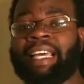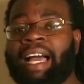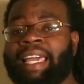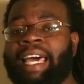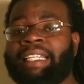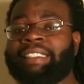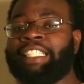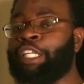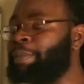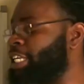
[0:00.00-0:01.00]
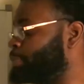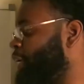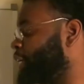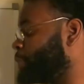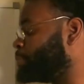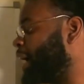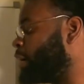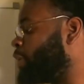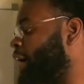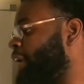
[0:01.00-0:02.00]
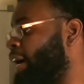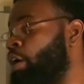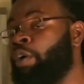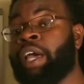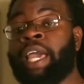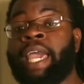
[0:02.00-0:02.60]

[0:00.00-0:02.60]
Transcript: I kind of see them as being a buy right now,